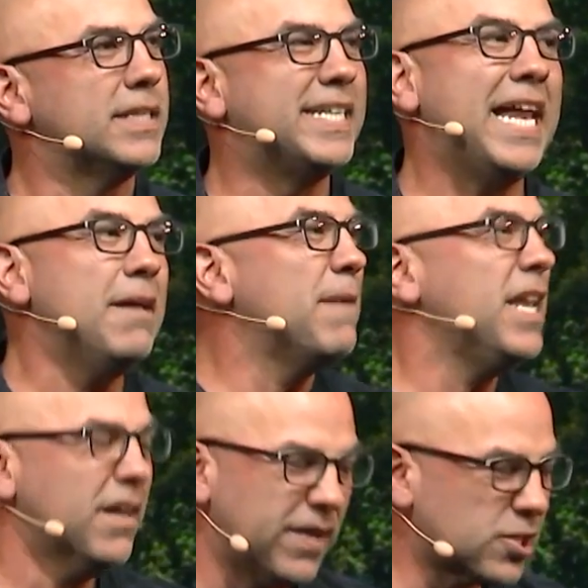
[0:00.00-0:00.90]
And today,
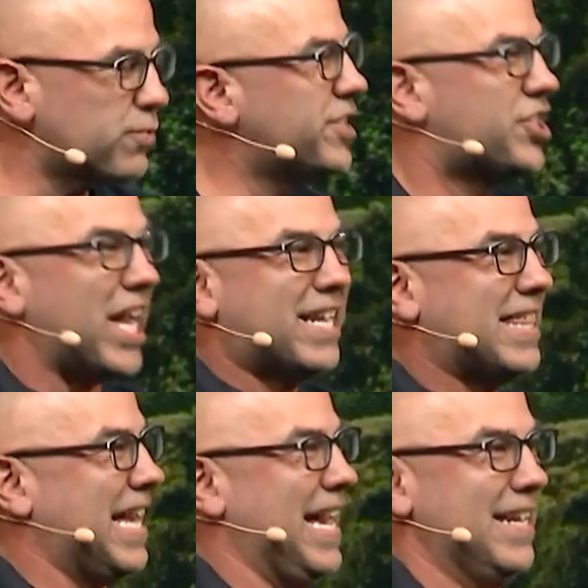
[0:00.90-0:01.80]
many of us
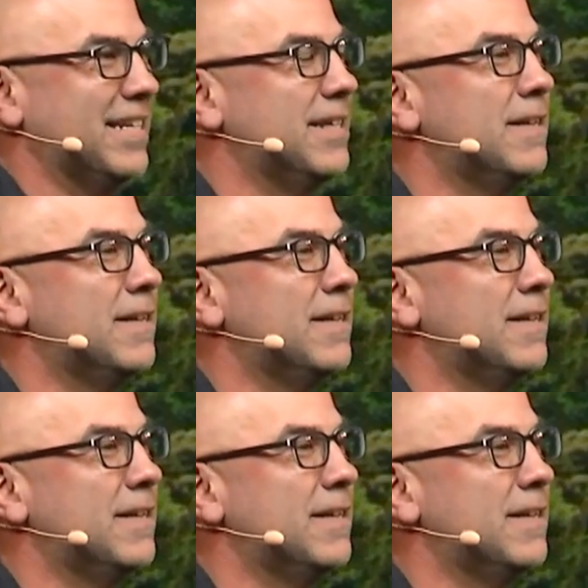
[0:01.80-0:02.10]
reject that.